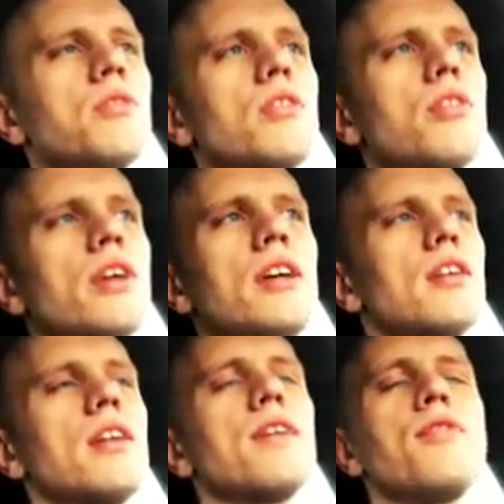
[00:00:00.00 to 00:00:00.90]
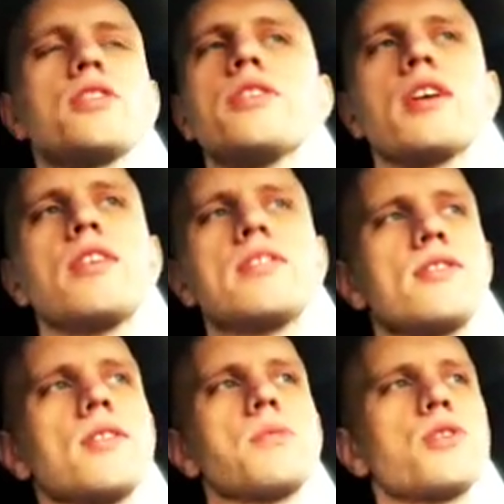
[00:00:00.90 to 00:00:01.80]
create like a function that creates a
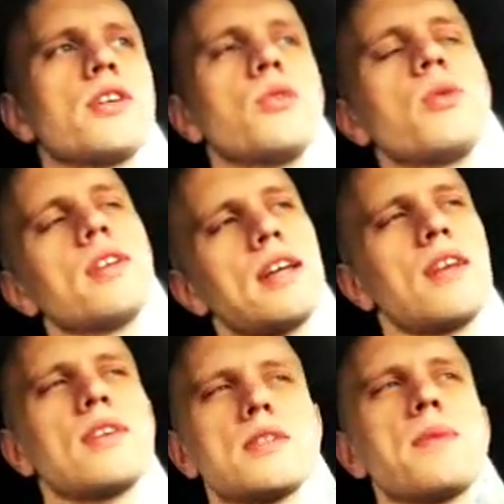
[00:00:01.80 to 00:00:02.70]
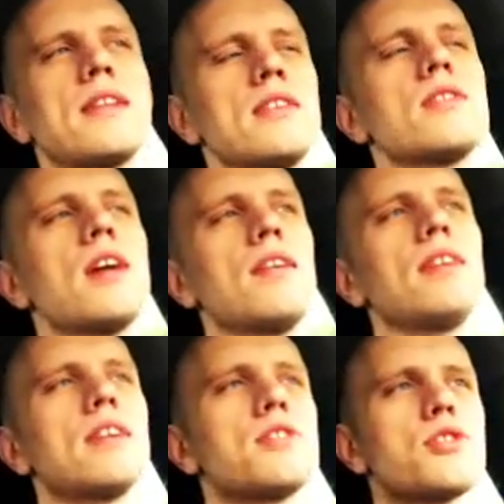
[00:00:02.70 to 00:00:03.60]
substring. You would kind of expect it to have
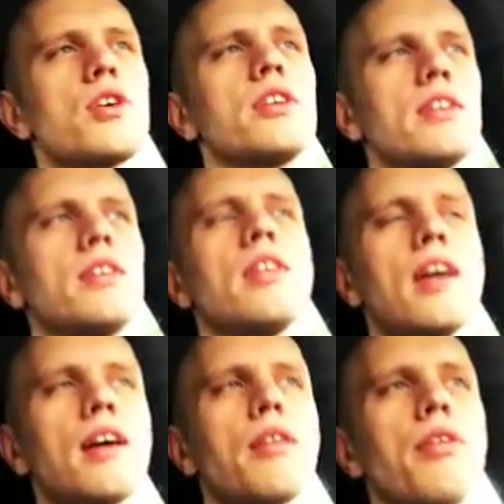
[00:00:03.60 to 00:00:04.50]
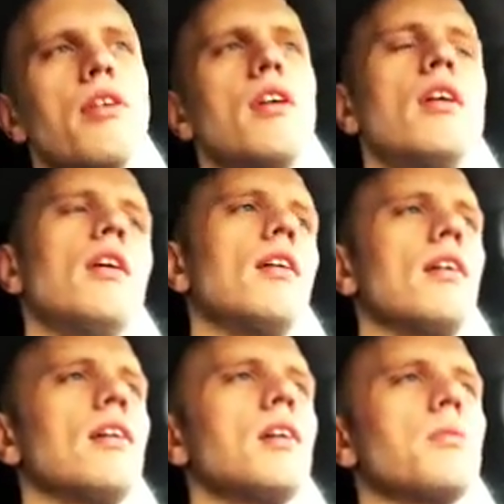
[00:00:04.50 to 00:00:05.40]
like a start and a length,
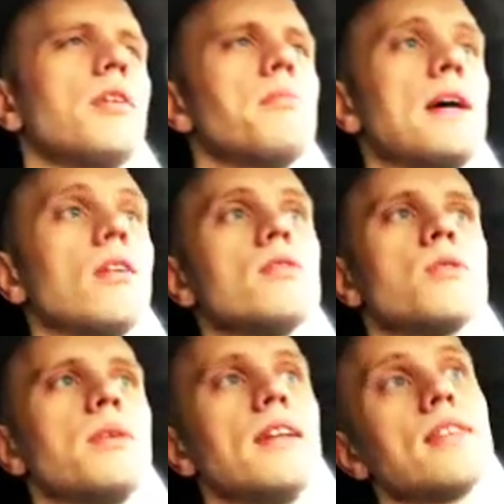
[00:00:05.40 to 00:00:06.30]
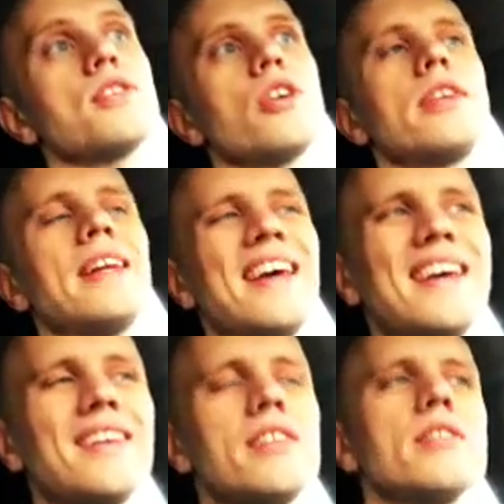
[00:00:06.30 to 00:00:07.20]
but it might also be like start and
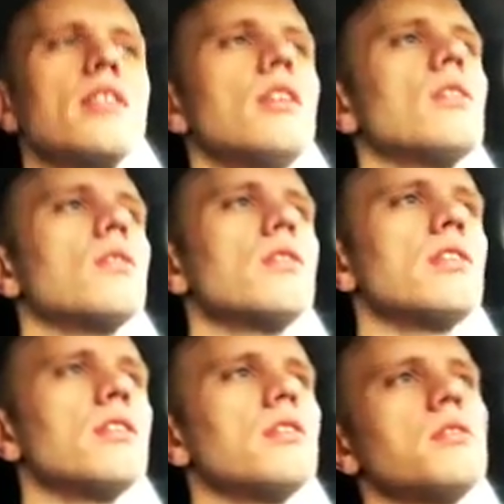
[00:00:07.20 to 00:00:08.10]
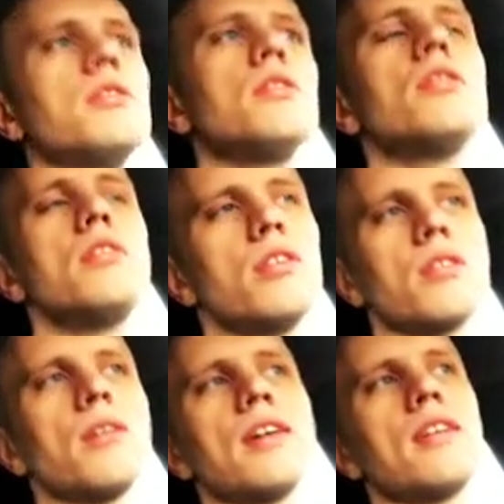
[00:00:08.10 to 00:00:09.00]
end, or
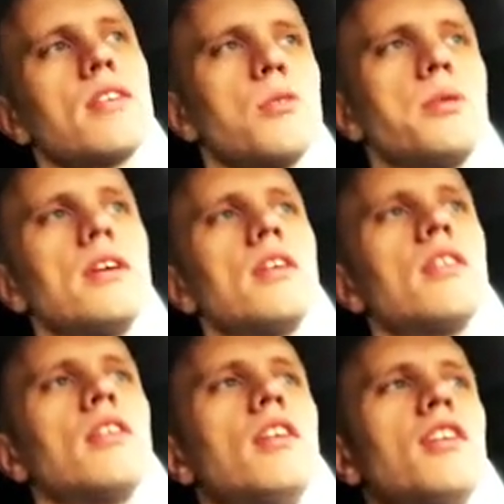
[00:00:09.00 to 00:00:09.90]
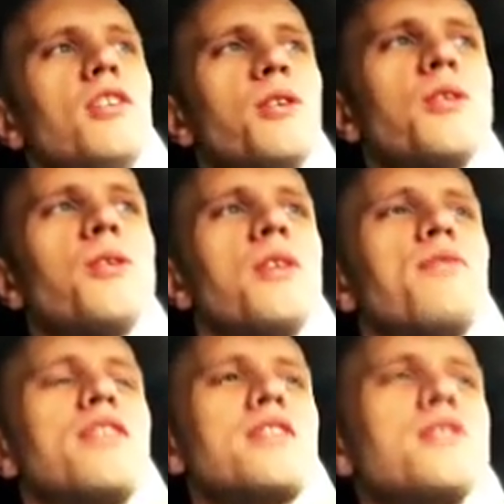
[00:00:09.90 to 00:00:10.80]
like it could be. You don't know
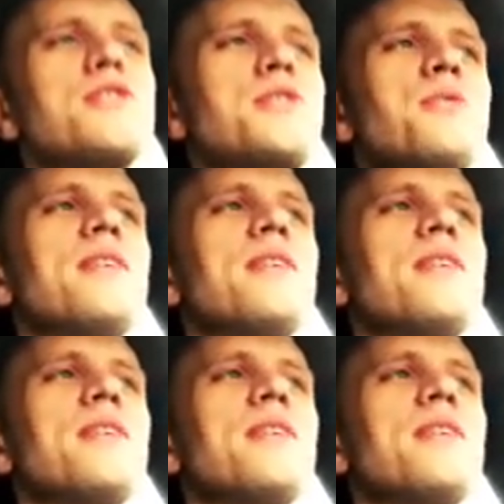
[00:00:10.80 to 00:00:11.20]
if they're just two